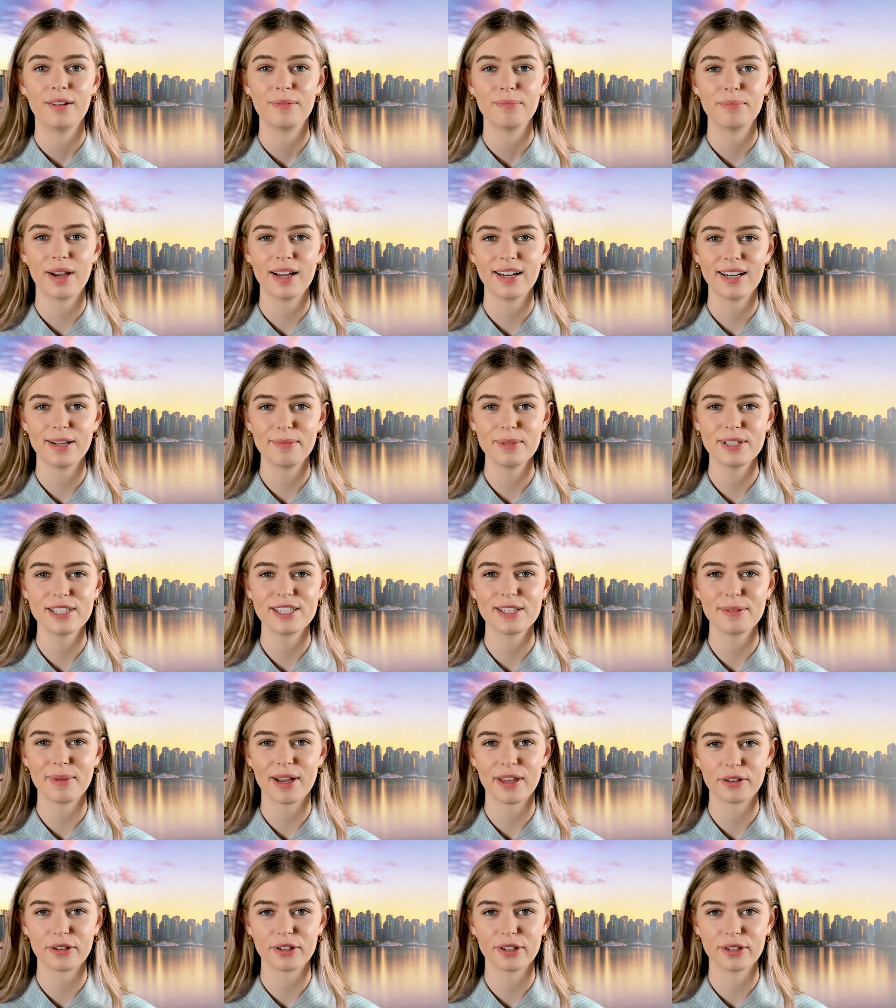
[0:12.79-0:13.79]
My name is
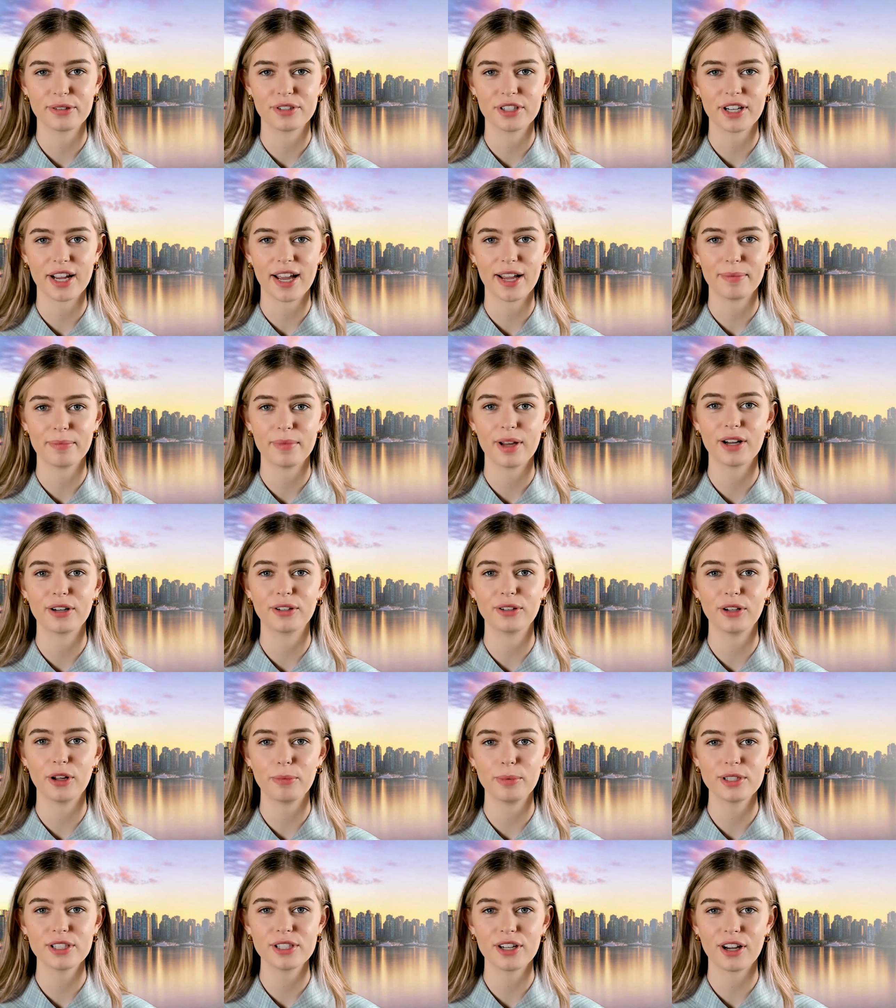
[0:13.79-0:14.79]
Samantha Krunje, a
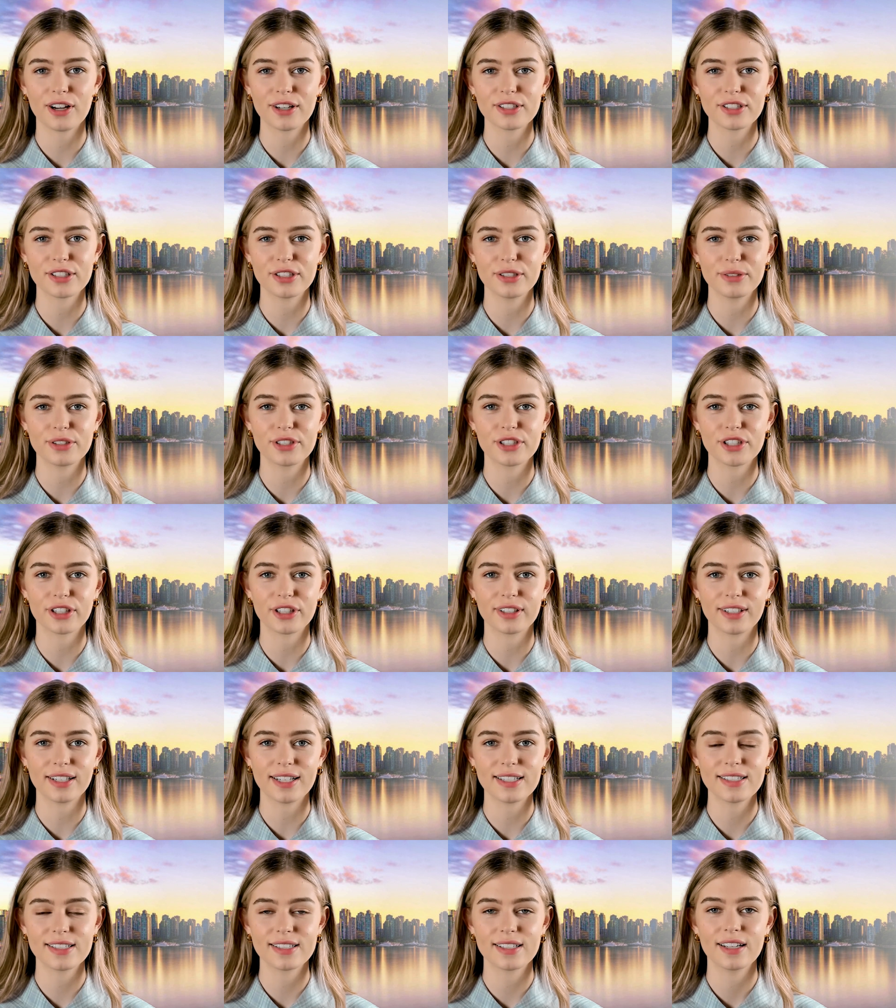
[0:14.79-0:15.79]
global stocks news
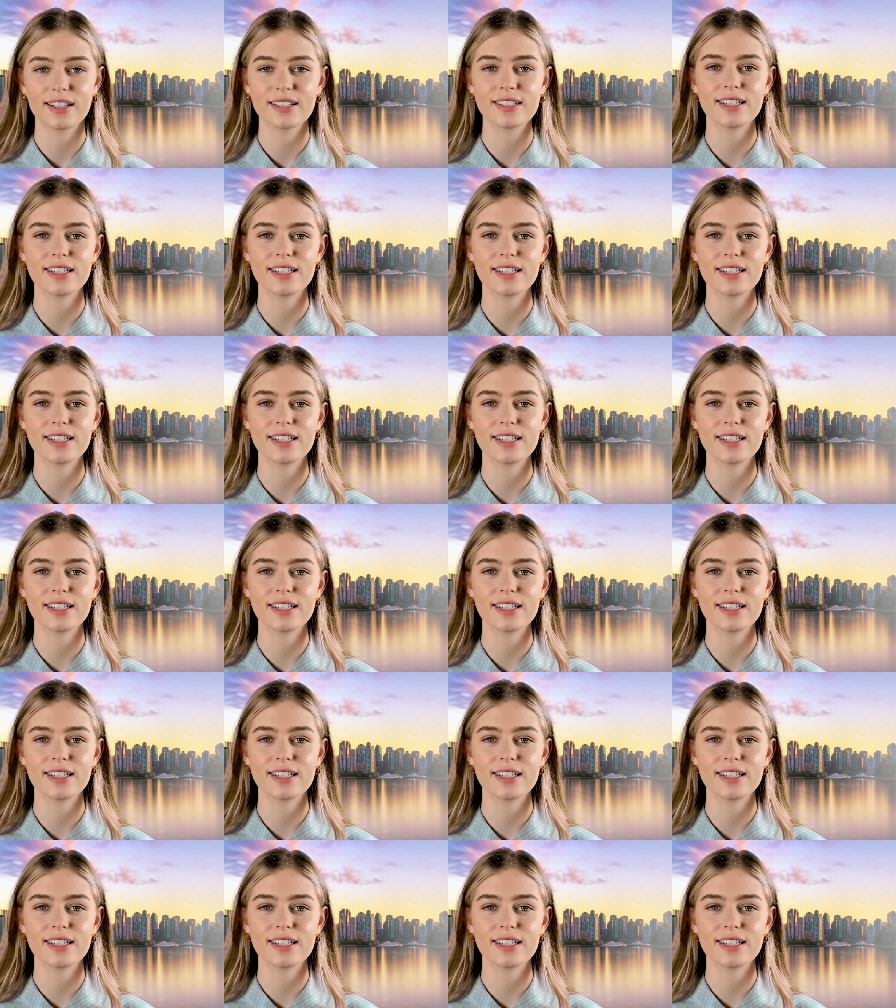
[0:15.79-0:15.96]
journalist.